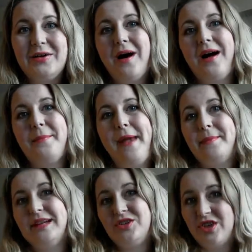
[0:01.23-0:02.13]
I'm
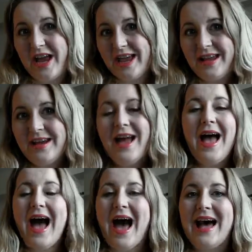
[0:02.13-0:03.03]
Emily Jane
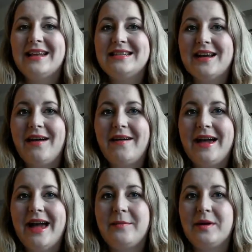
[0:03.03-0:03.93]
and I
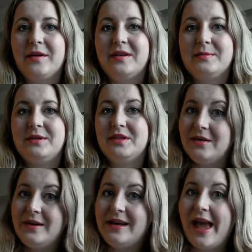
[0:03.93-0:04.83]
am going to be
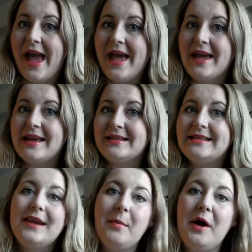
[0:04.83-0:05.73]
doing a
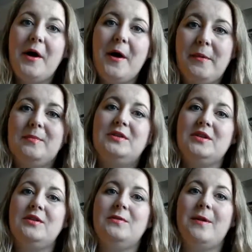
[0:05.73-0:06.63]
summer
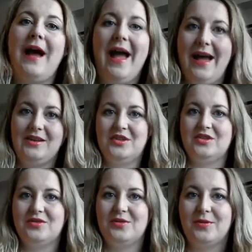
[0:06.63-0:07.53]
updo hair
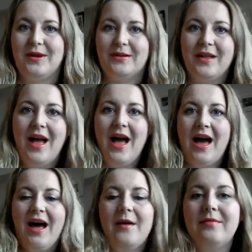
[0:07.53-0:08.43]
tutorial.
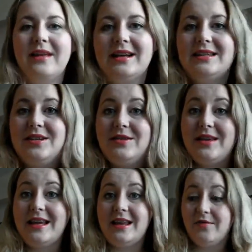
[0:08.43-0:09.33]
Thanks to
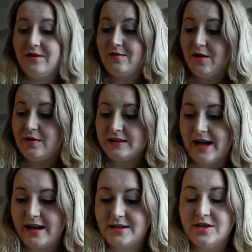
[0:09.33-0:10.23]
the lovely folks
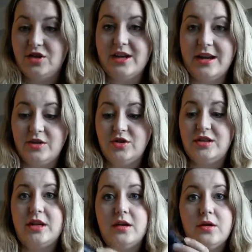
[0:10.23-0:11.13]
at GHD,